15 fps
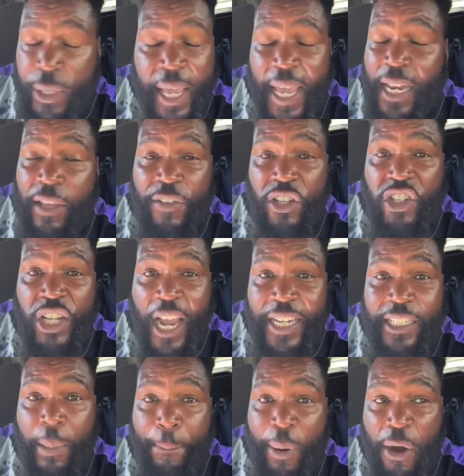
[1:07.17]
You can't even
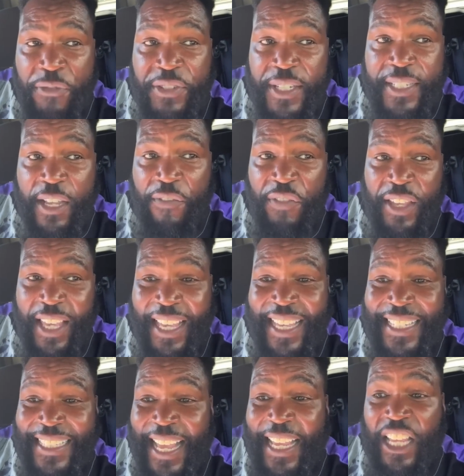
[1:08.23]
check the birth
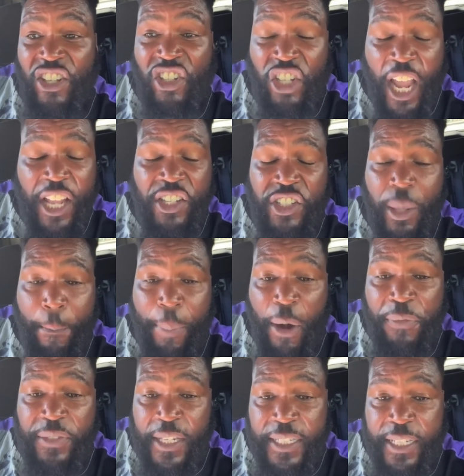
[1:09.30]
certificate because they can change the
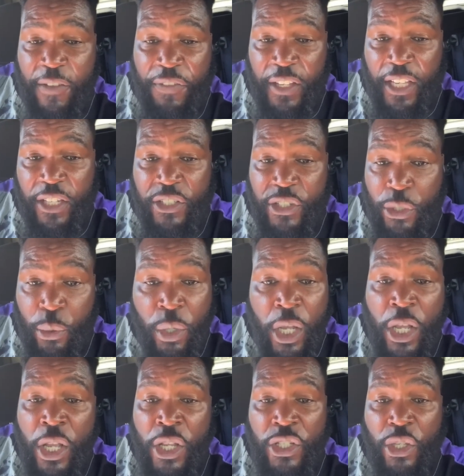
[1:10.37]
birth certificate
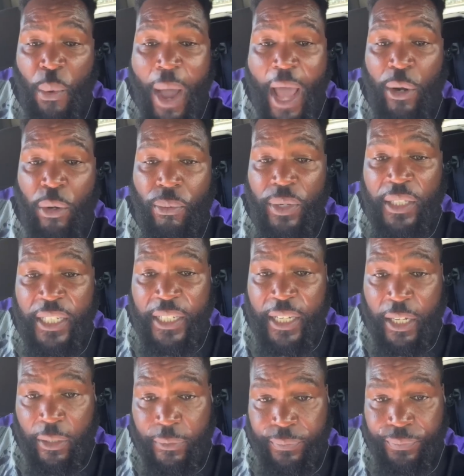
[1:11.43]
too. So I don't
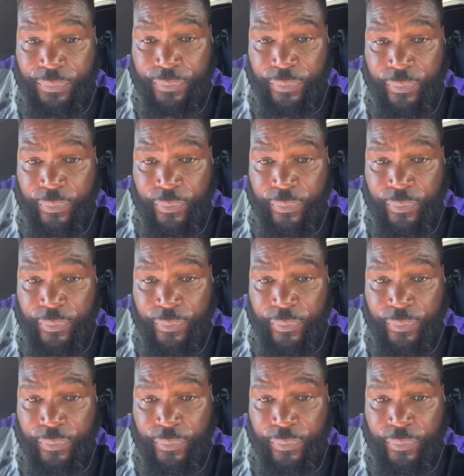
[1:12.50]
really know.